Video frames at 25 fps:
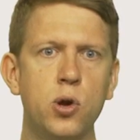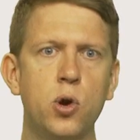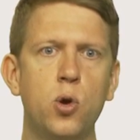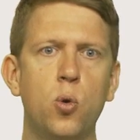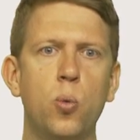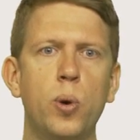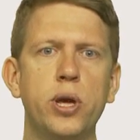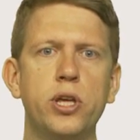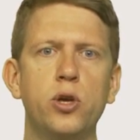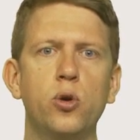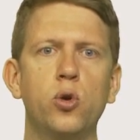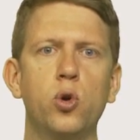
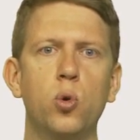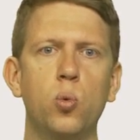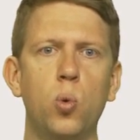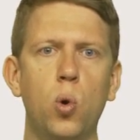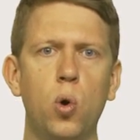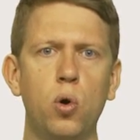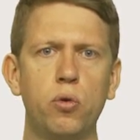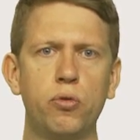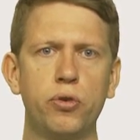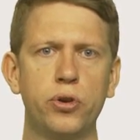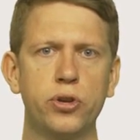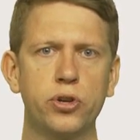When you
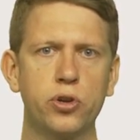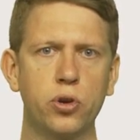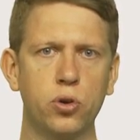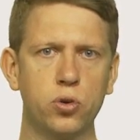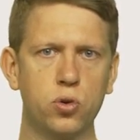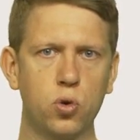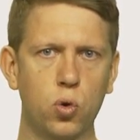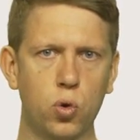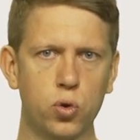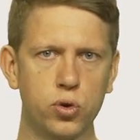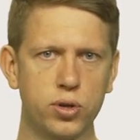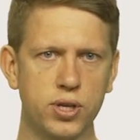go over the
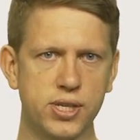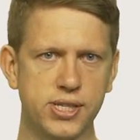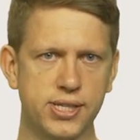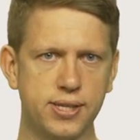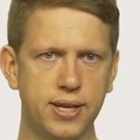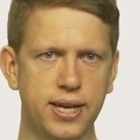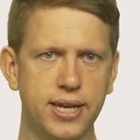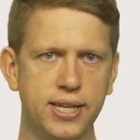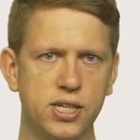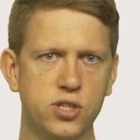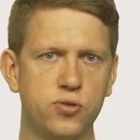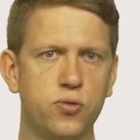concordance
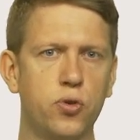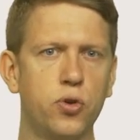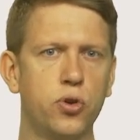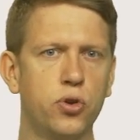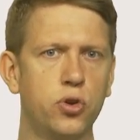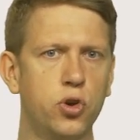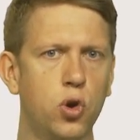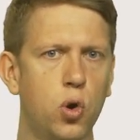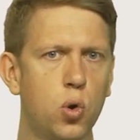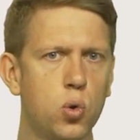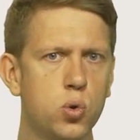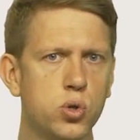lines for
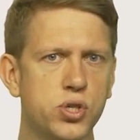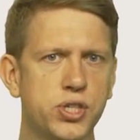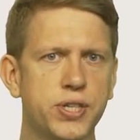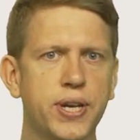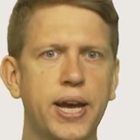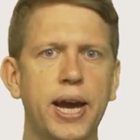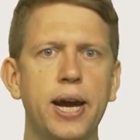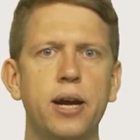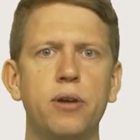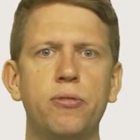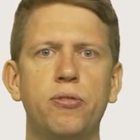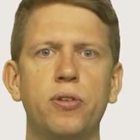nose
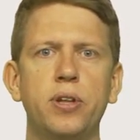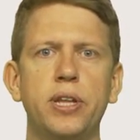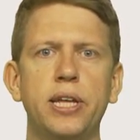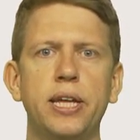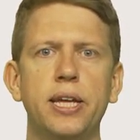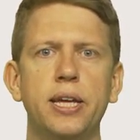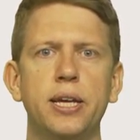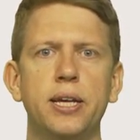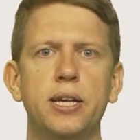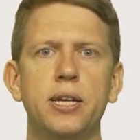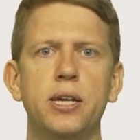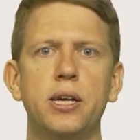
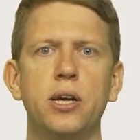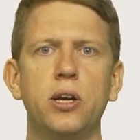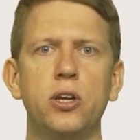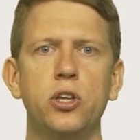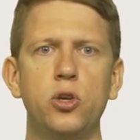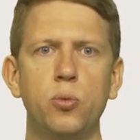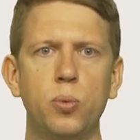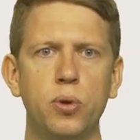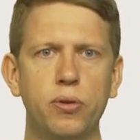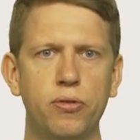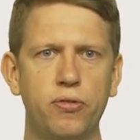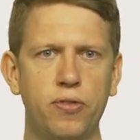carefully,
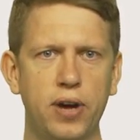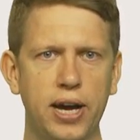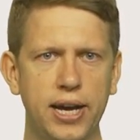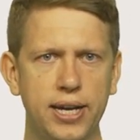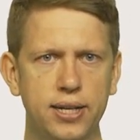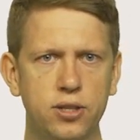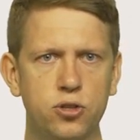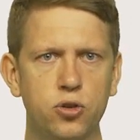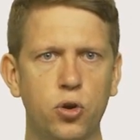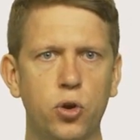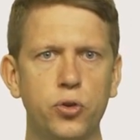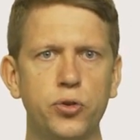you will
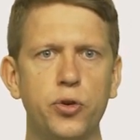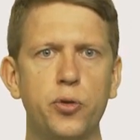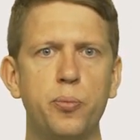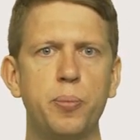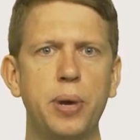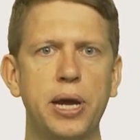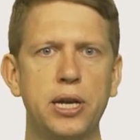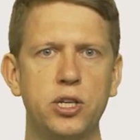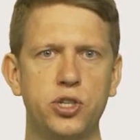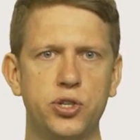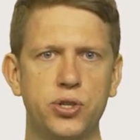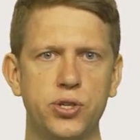find other
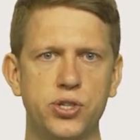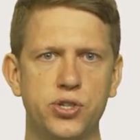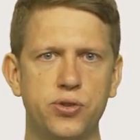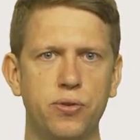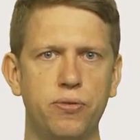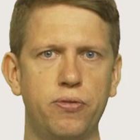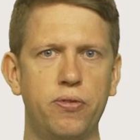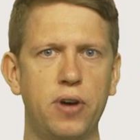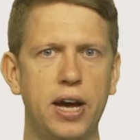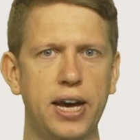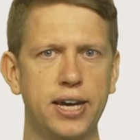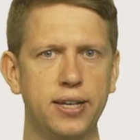mentions
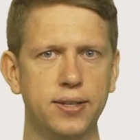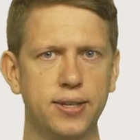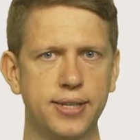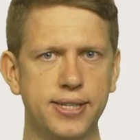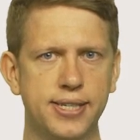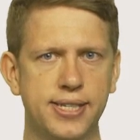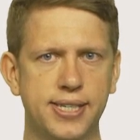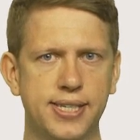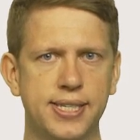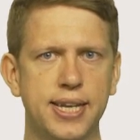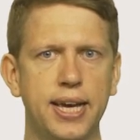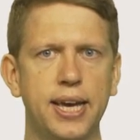of
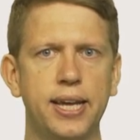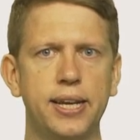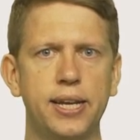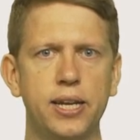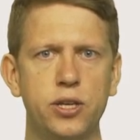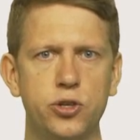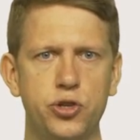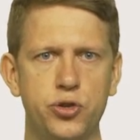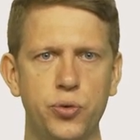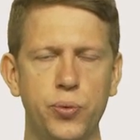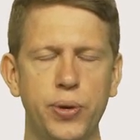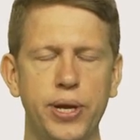violence and
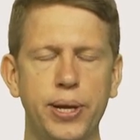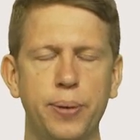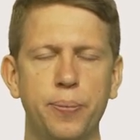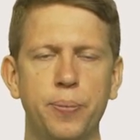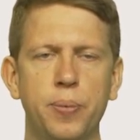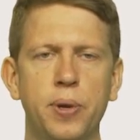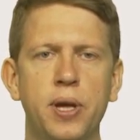injury.